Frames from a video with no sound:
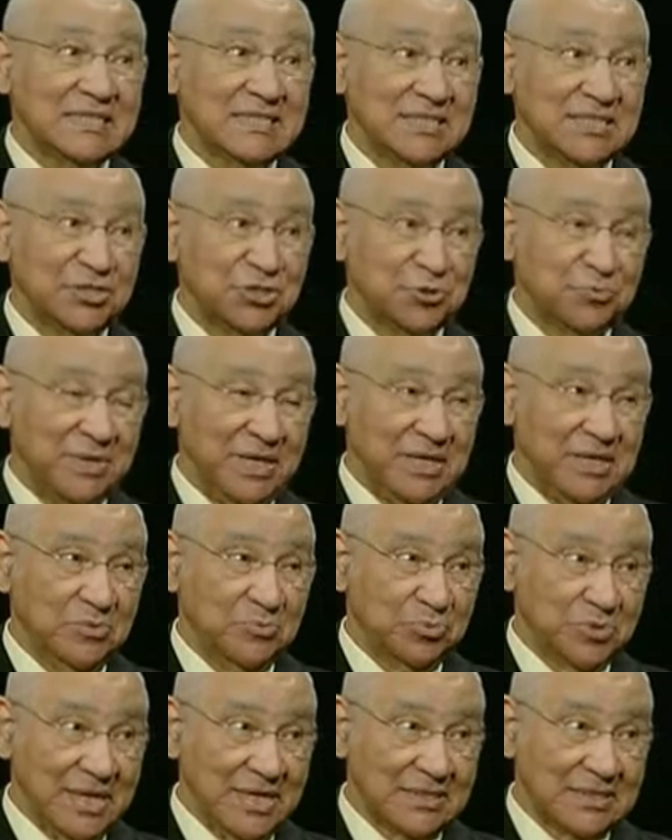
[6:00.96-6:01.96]
the
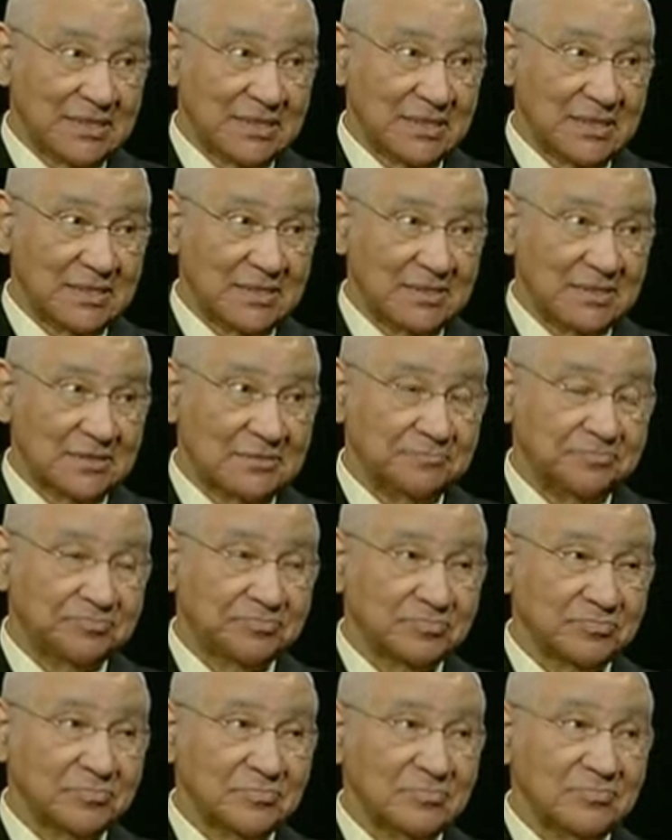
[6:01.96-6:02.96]
decision-making process,
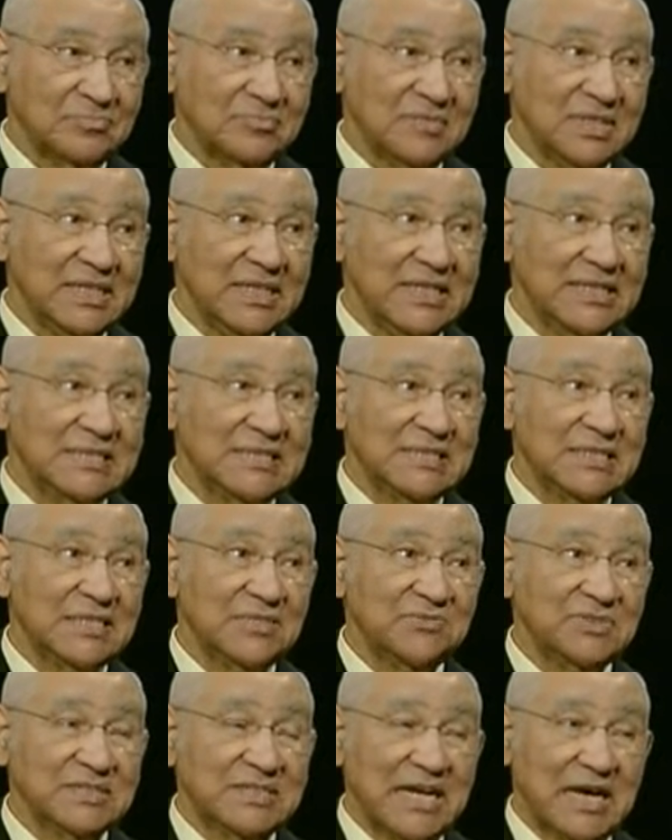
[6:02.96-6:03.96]

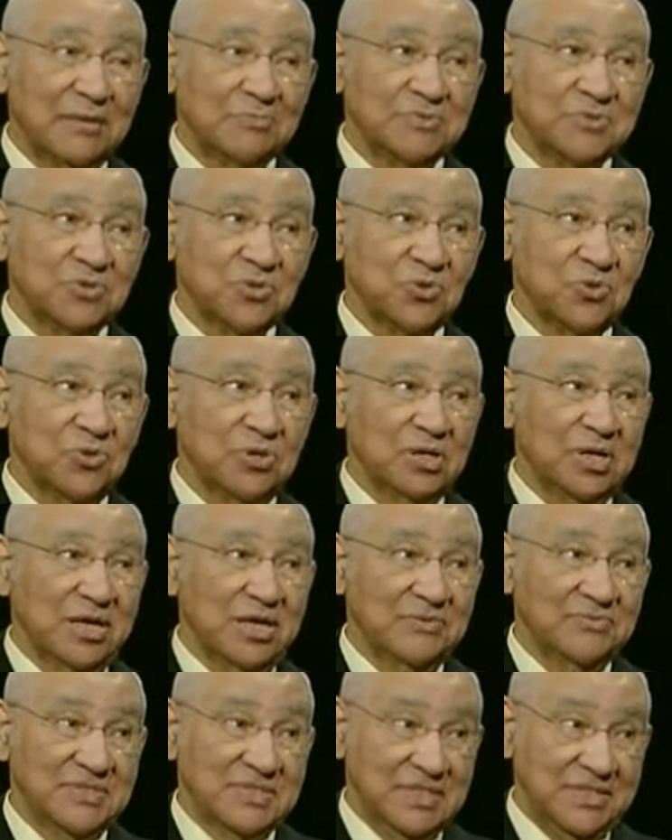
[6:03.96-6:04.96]
instead of a top score
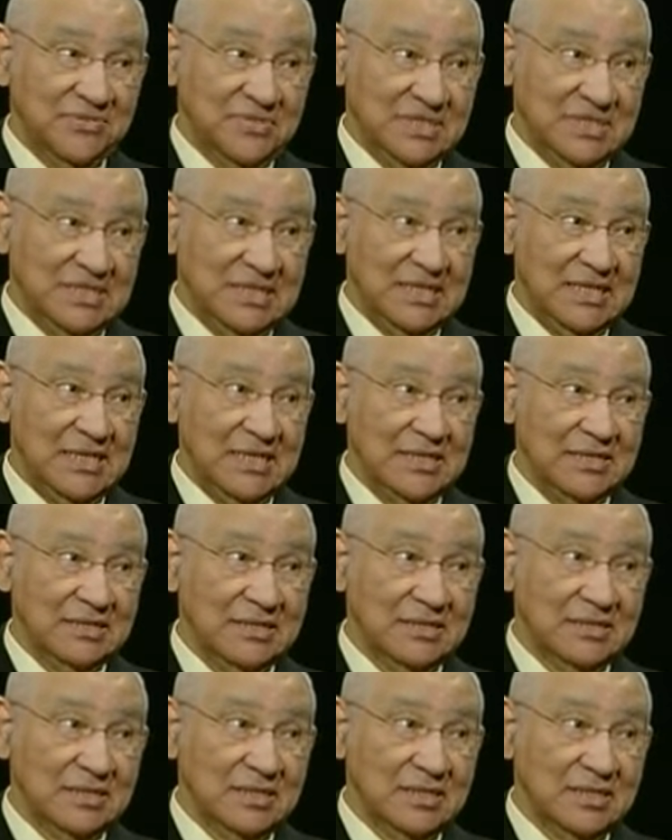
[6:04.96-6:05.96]
of
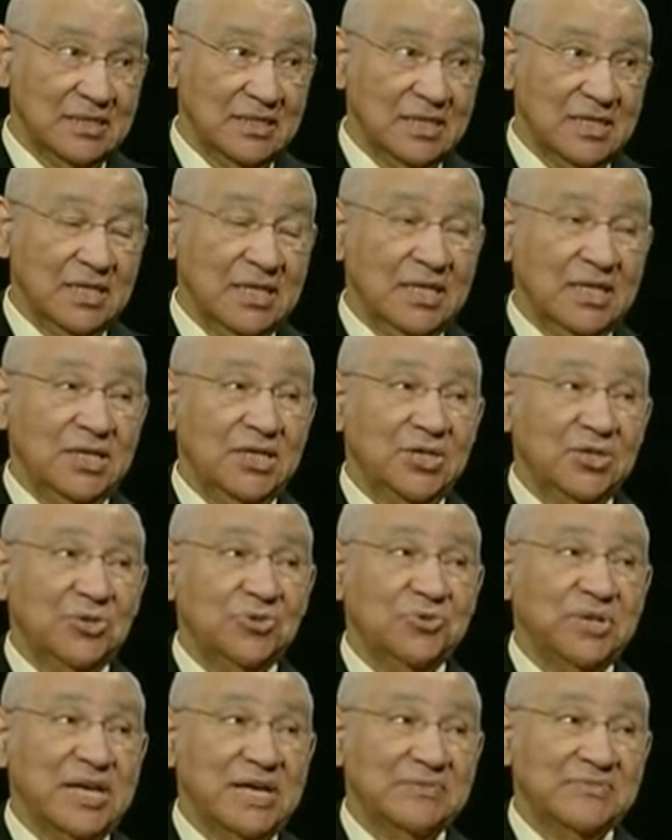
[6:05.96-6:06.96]
17,
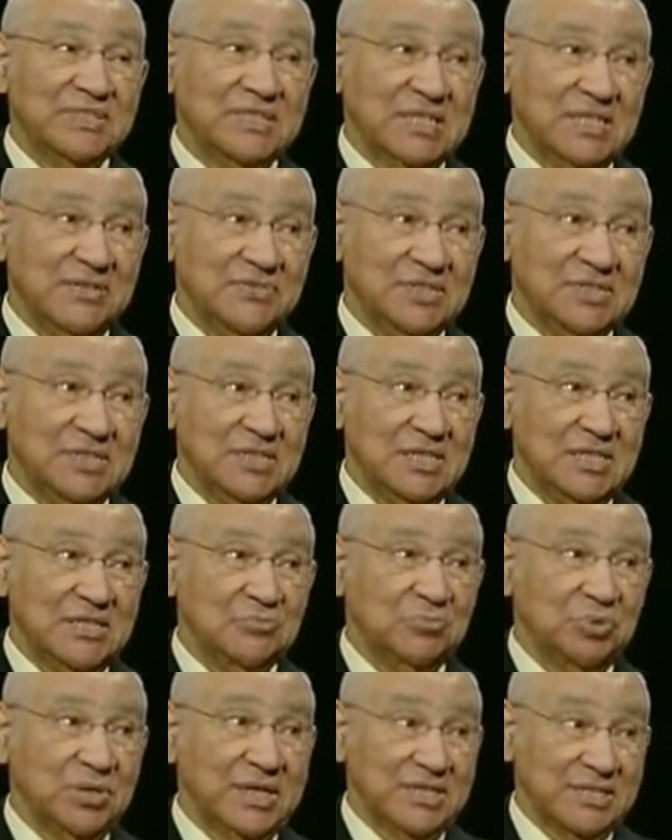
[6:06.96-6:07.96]
you would have
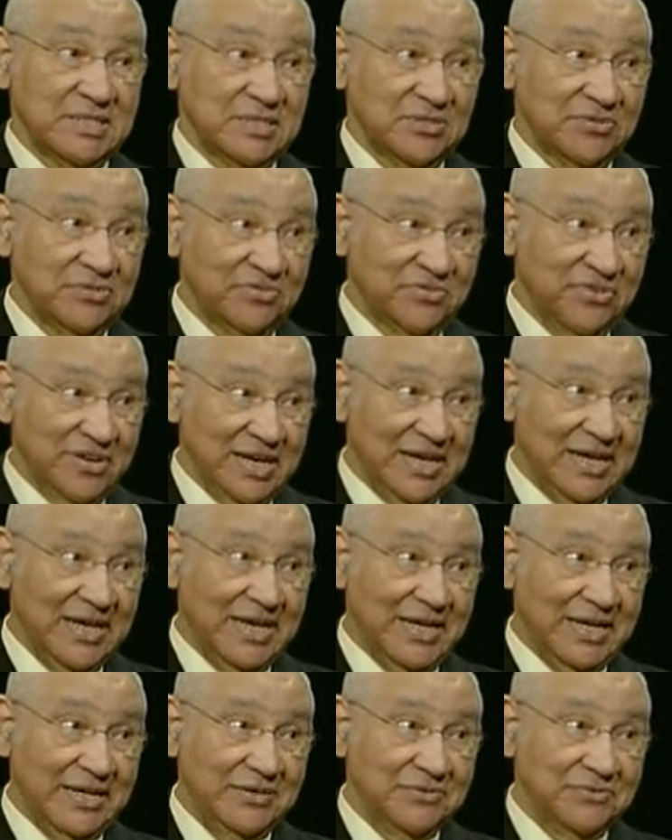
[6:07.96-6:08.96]
17 plus
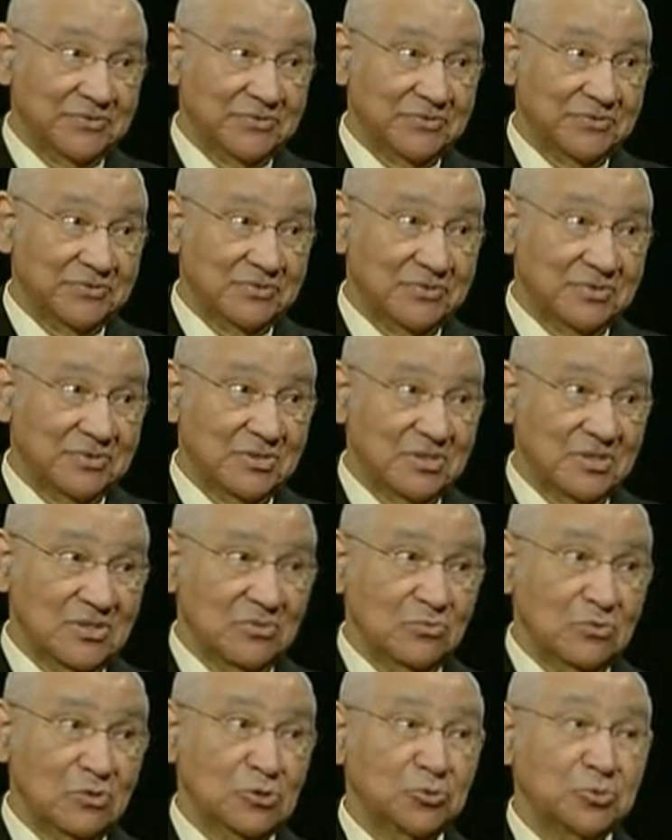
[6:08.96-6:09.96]
5,
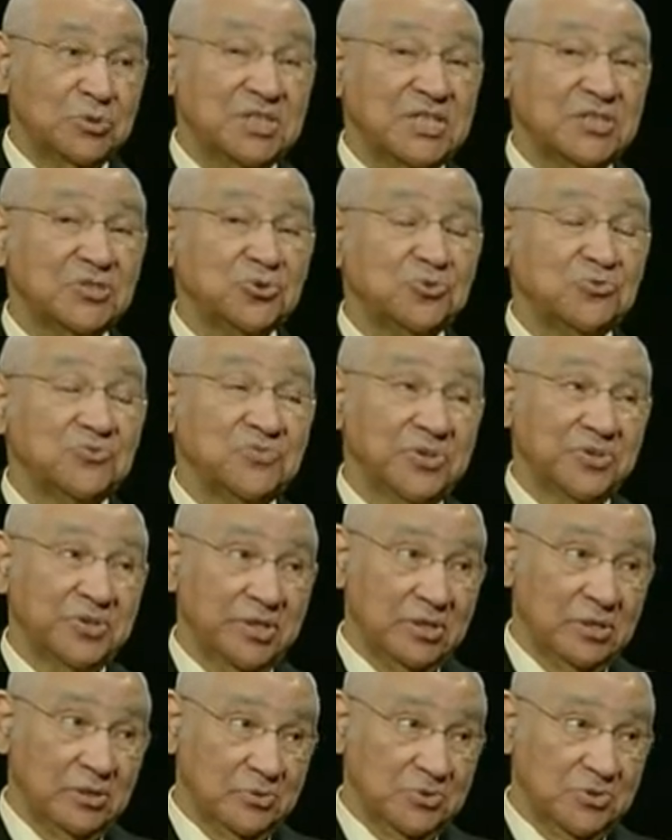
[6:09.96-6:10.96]
which would get you
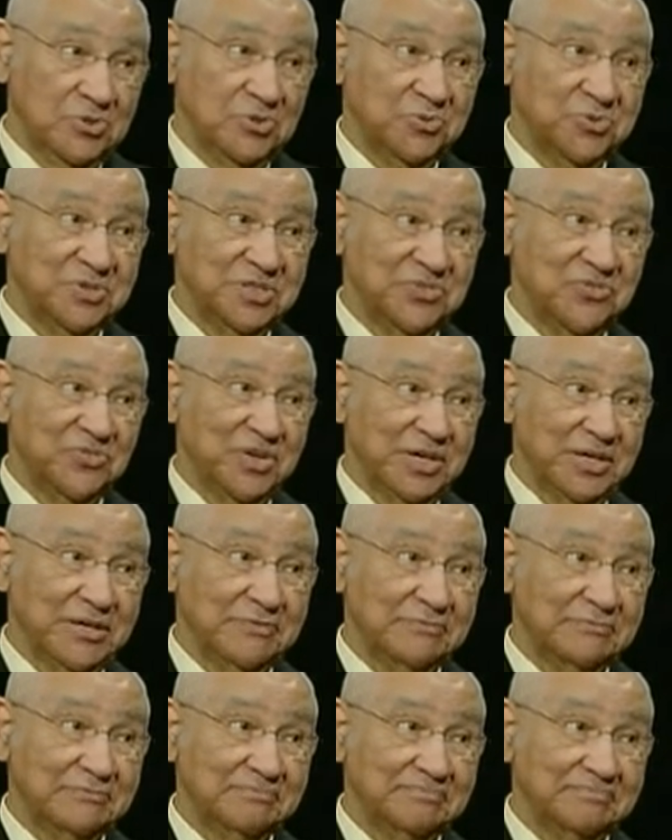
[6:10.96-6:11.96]
very close to 25.